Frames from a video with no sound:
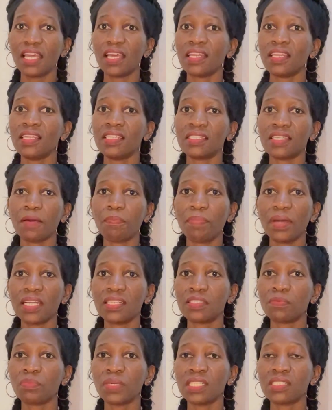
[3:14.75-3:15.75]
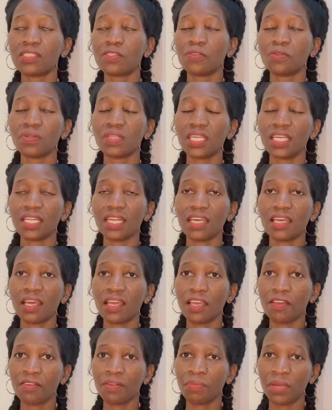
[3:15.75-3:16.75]
These apartments, you need
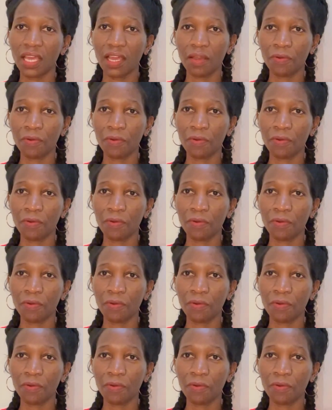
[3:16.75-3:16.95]
an